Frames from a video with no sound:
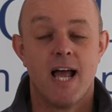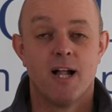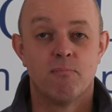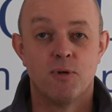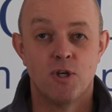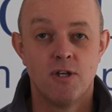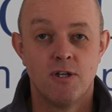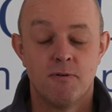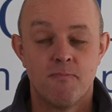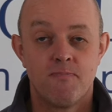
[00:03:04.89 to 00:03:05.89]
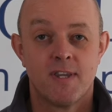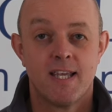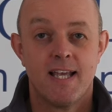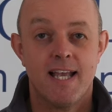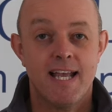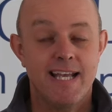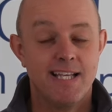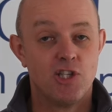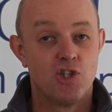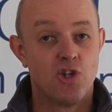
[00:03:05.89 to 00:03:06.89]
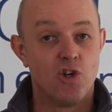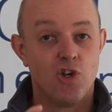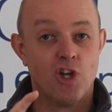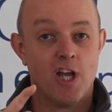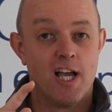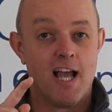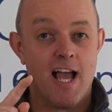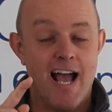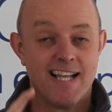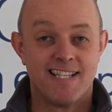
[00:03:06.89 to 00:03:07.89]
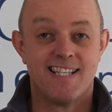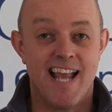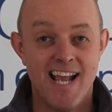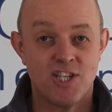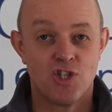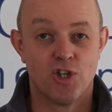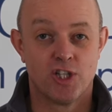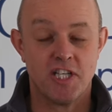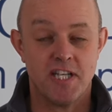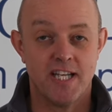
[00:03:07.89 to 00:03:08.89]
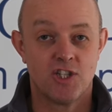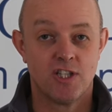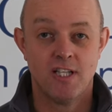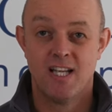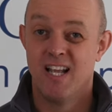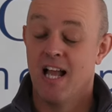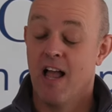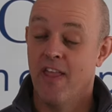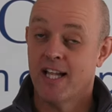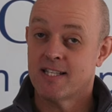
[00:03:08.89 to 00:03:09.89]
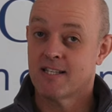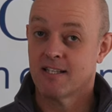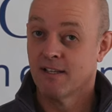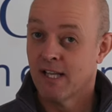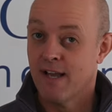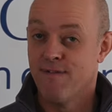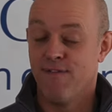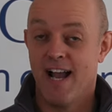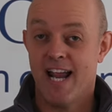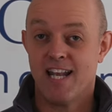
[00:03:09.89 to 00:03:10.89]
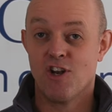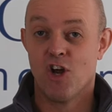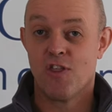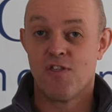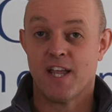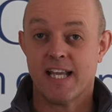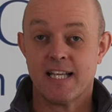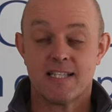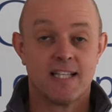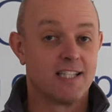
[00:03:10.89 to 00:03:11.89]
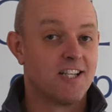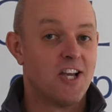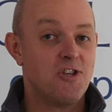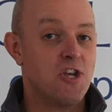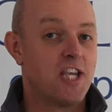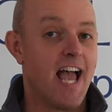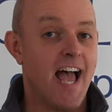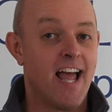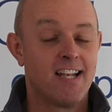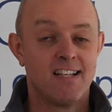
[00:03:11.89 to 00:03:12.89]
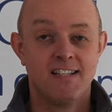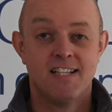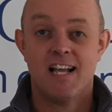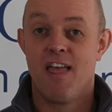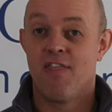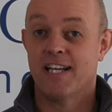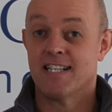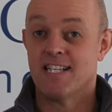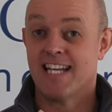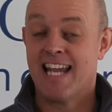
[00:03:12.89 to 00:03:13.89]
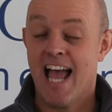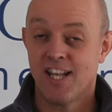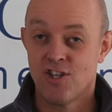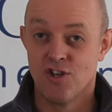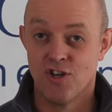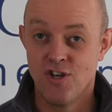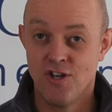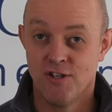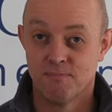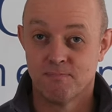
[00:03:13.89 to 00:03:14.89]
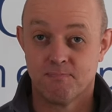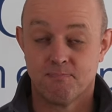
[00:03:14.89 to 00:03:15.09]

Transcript: to help you is to assess your condition, and that's finding out things that you can, things that you can't do,